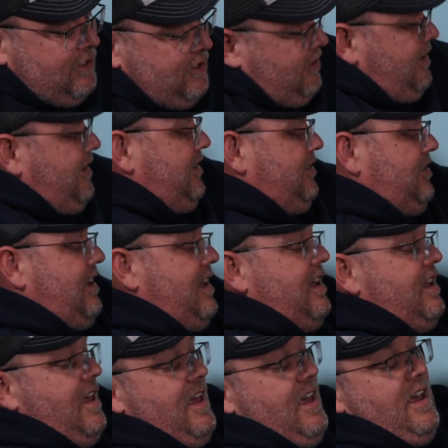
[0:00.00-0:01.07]
you're going to see
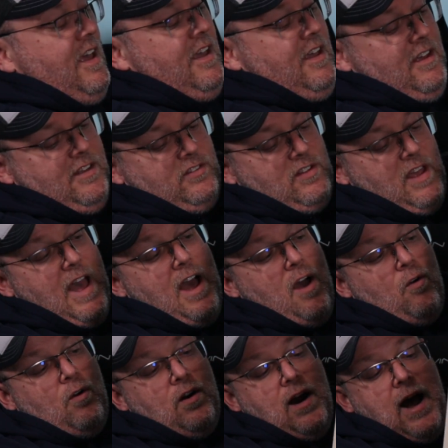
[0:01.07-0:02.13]
is
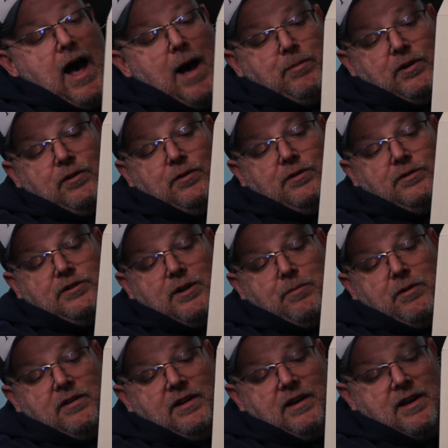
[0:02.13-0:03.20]
our optical
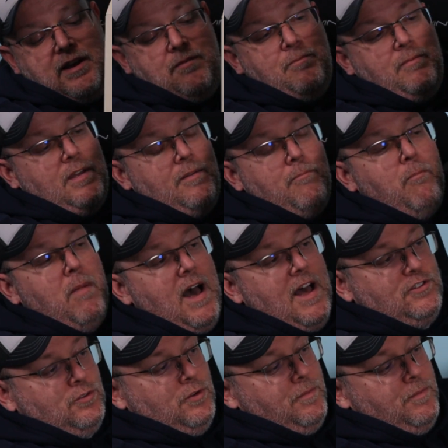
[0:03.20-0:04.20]
WDM module